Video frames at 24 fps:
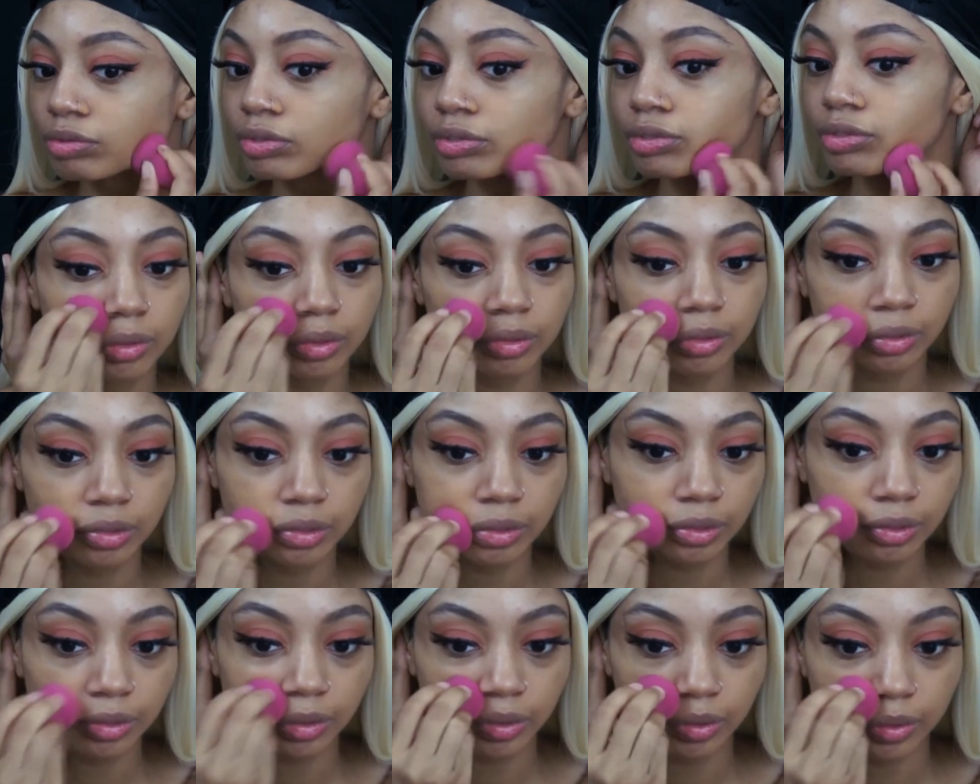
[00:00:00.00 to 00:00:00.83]

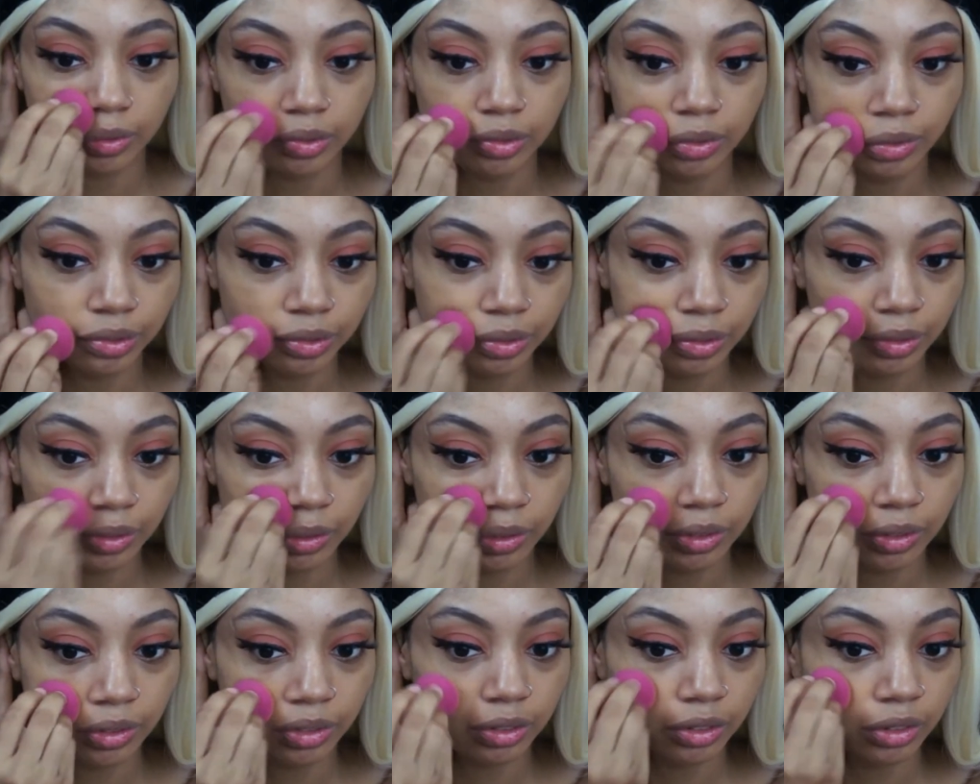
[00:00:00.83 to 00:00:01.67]

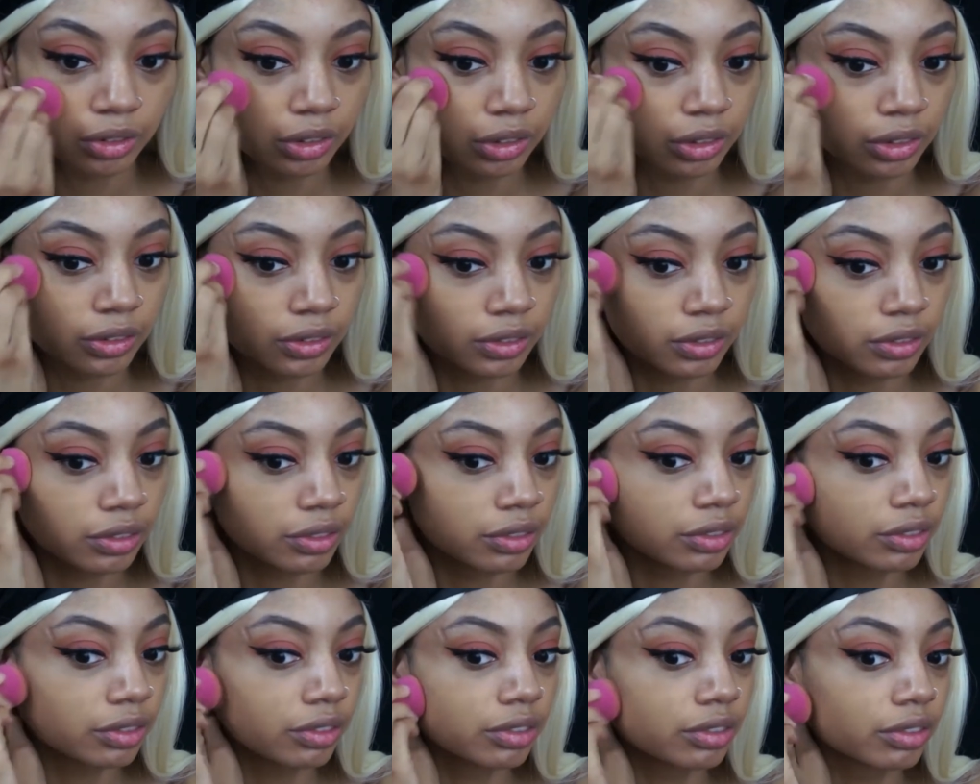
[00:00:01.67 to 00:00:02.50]

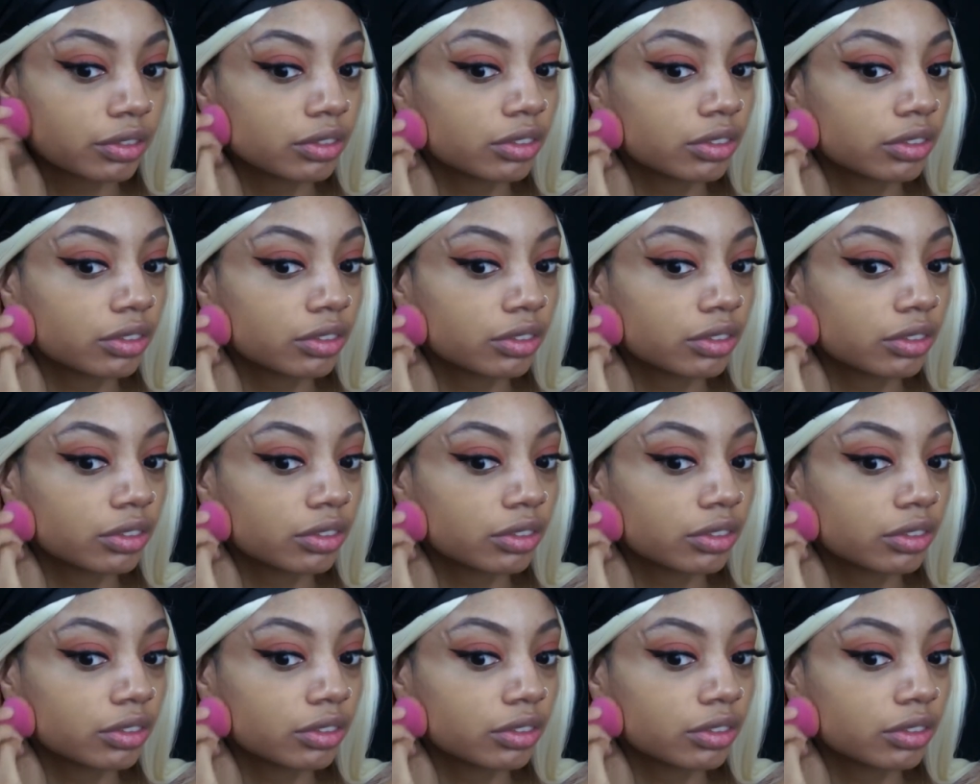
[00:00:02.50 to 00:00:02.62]
[no speech]